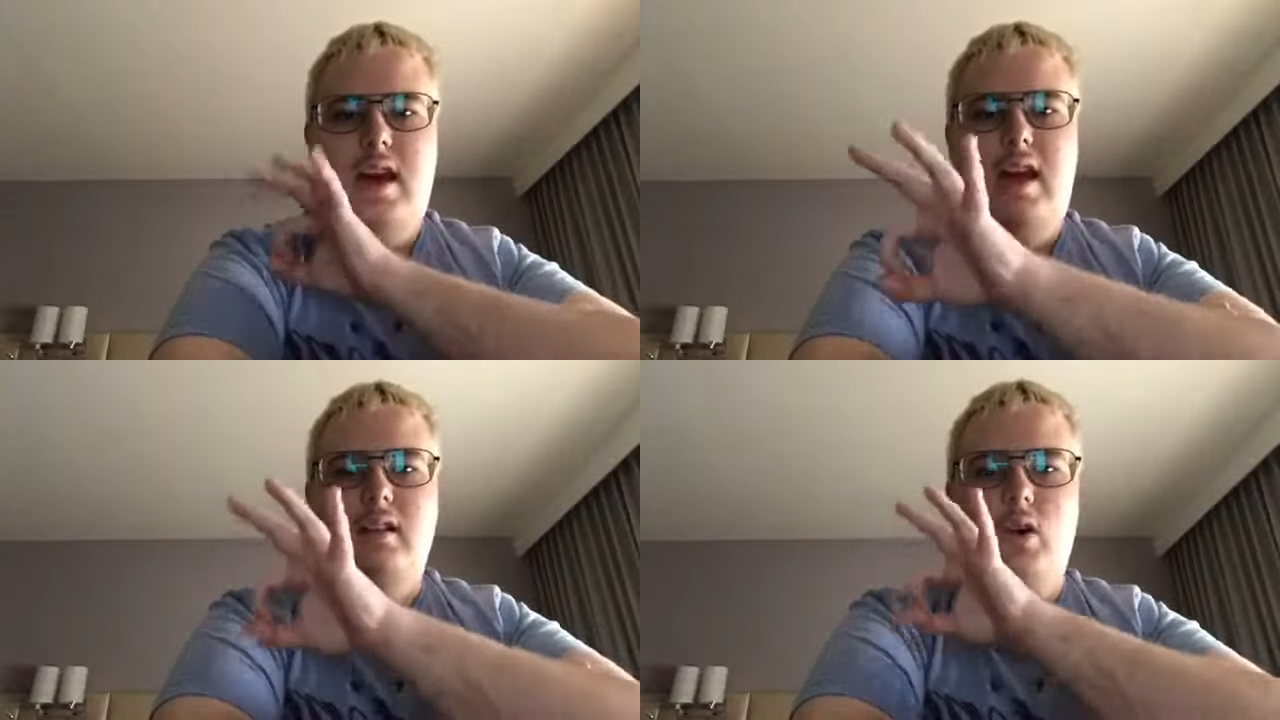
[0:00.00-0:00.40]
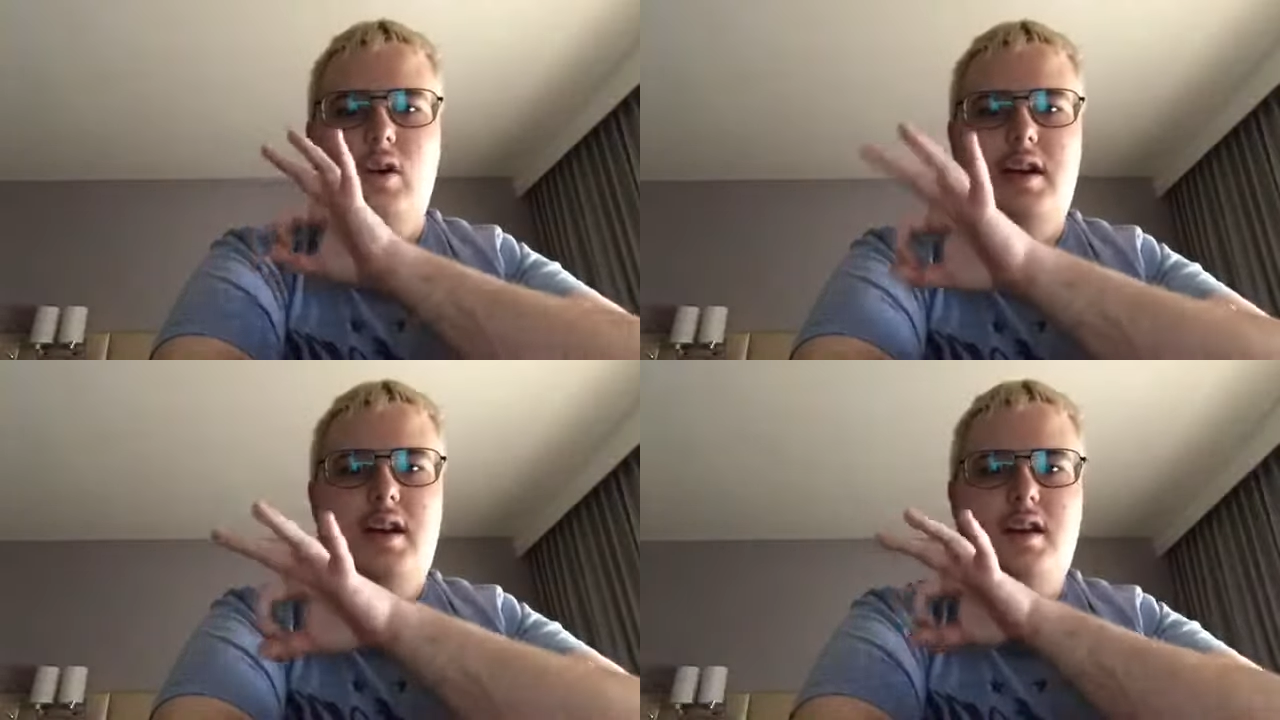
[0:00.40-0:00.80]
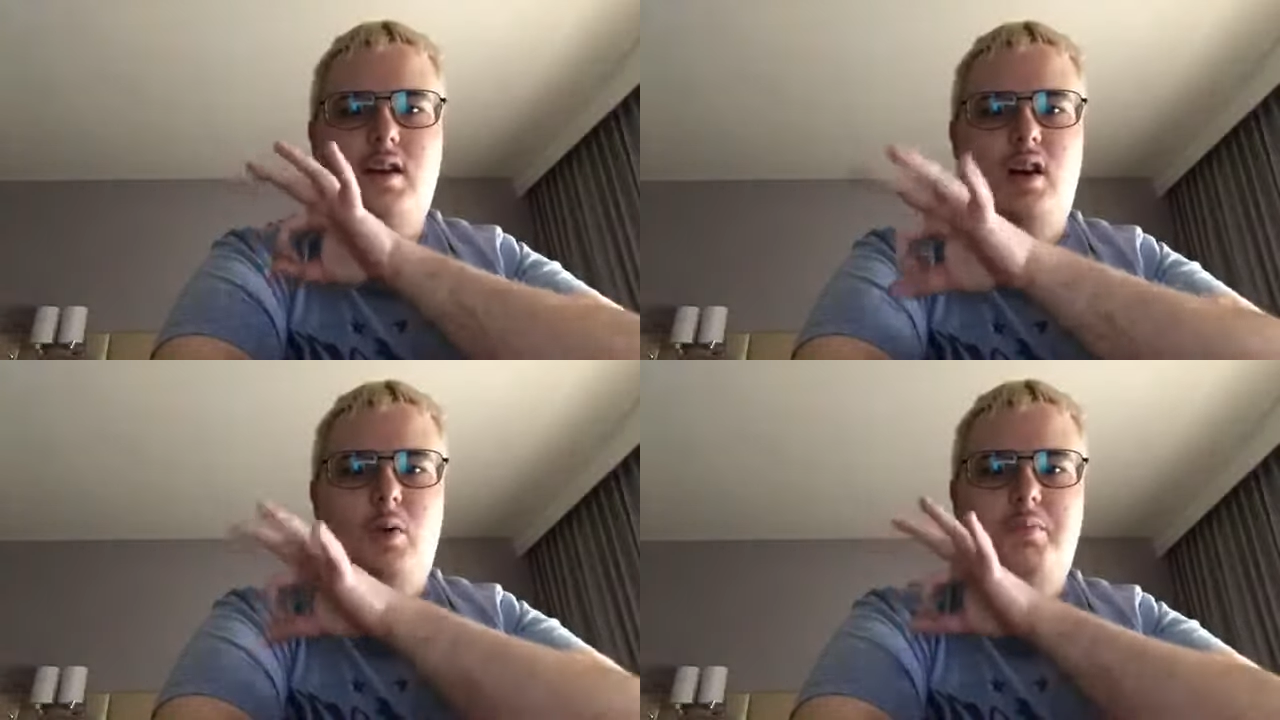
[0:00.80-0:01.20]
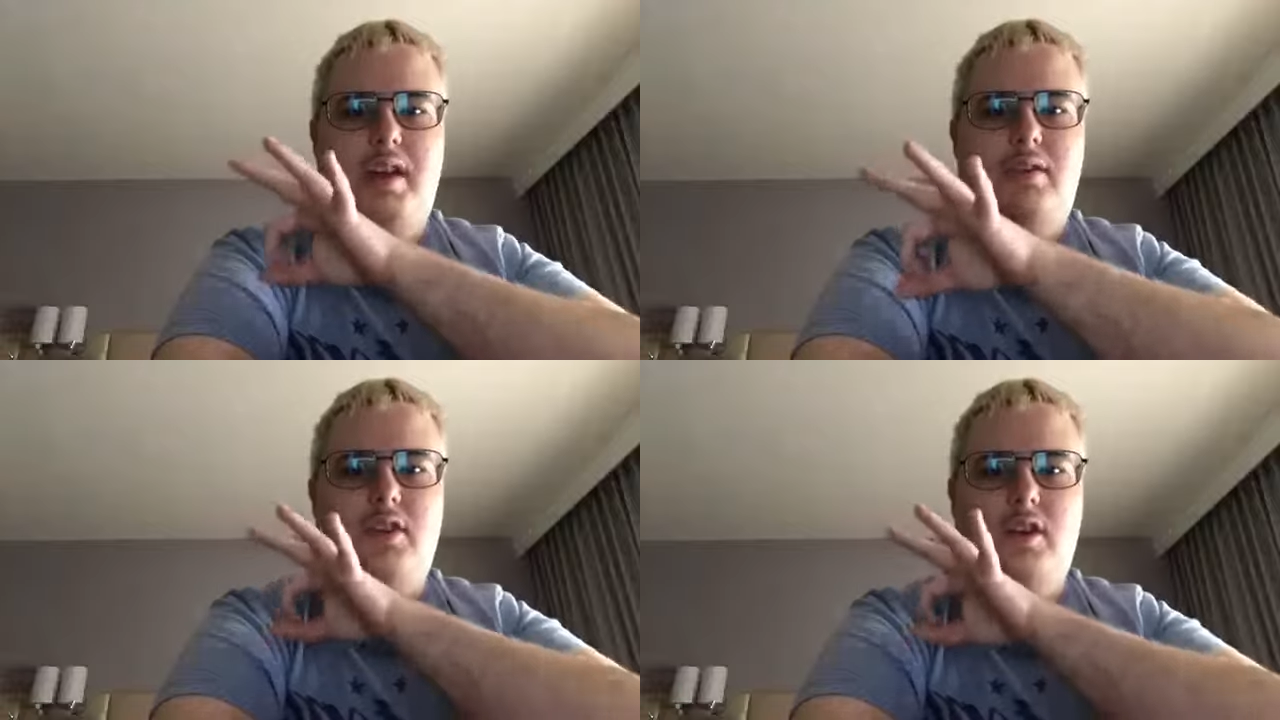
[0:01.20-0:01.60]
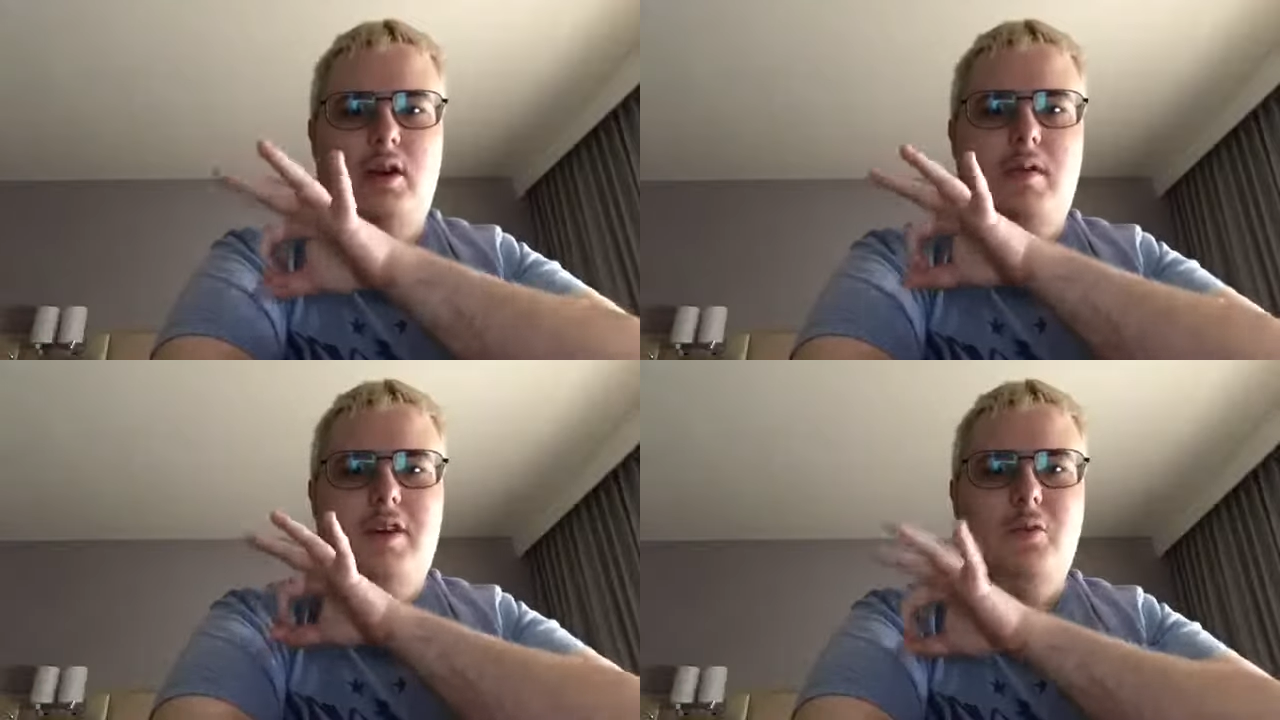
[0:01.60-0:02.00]
Hey, Lori, hope things
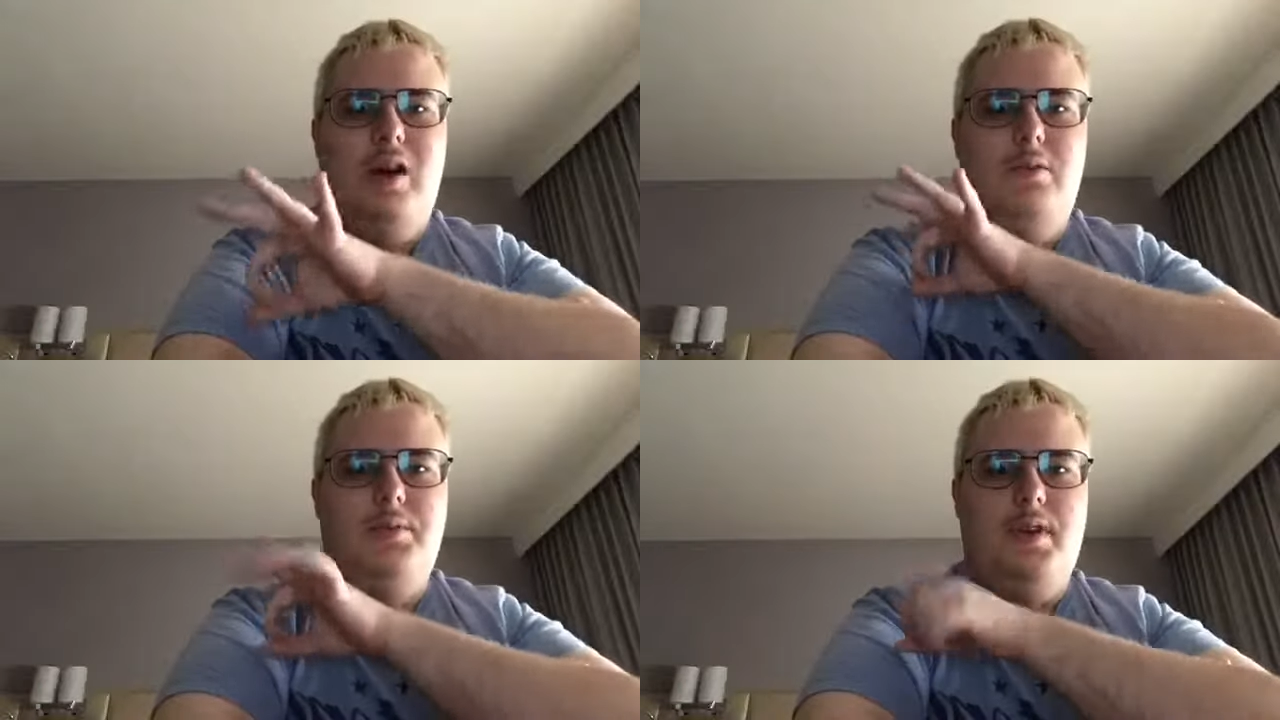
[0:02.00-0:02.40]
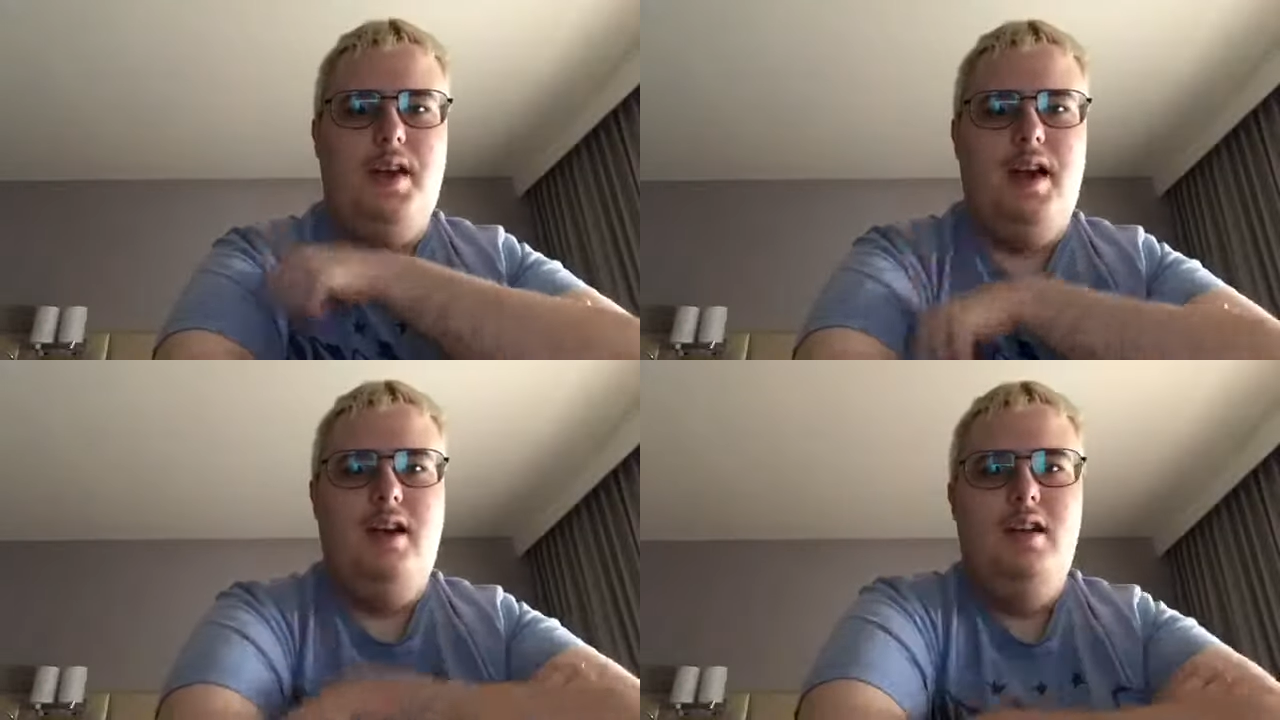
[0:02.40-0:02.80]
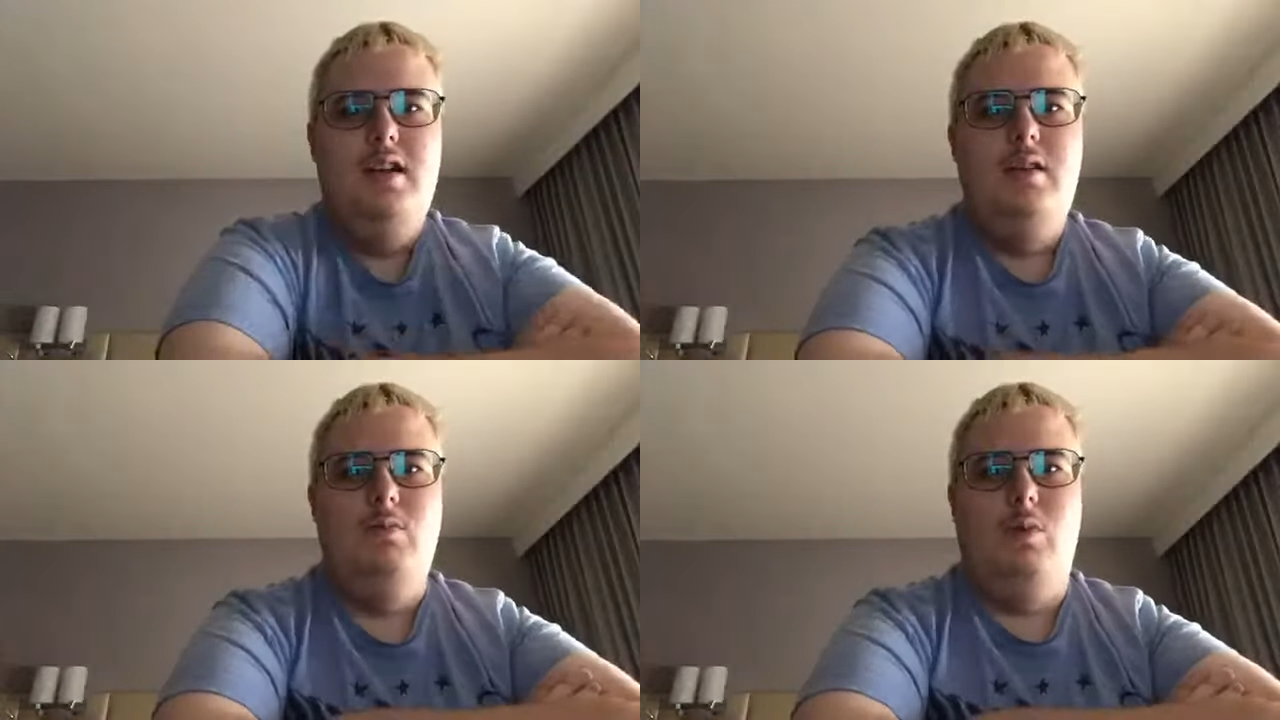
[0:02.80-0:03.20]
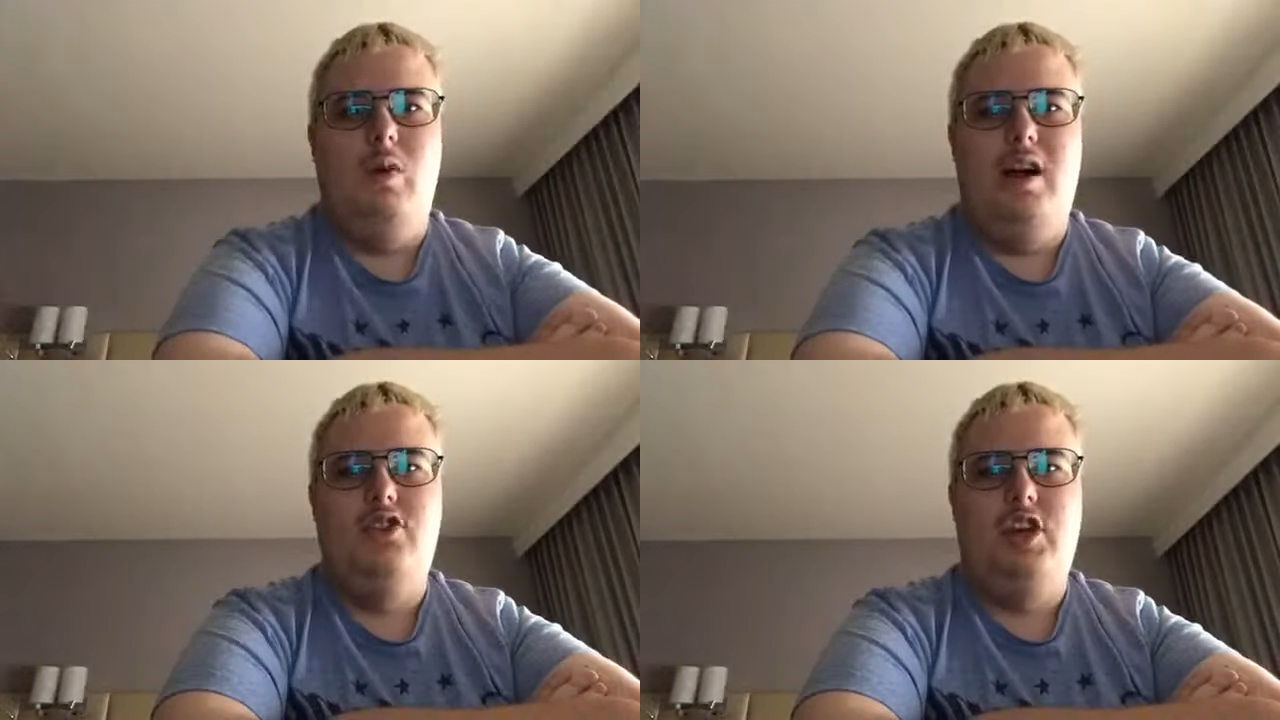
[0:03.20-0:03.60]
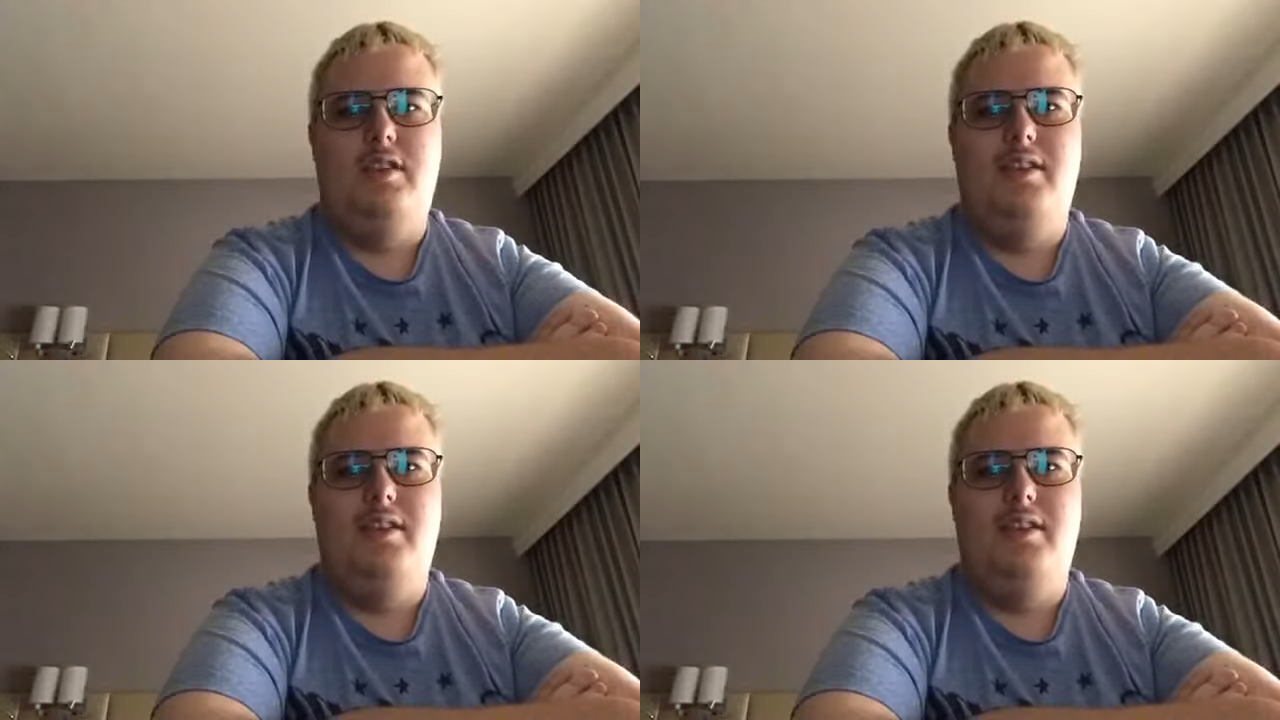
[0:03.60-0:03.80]
are going well for you. We're watching